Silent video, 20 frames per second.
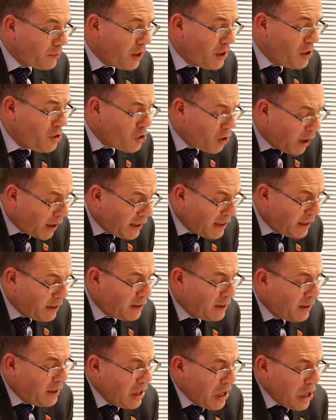In
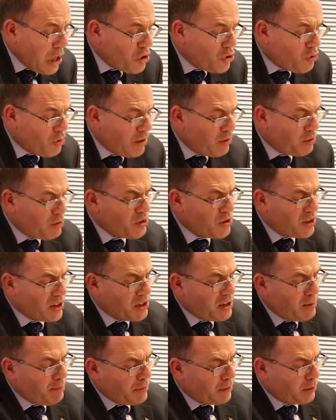China,
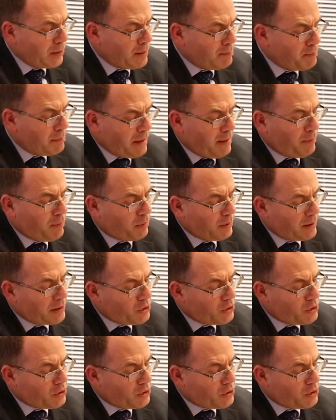360 million people,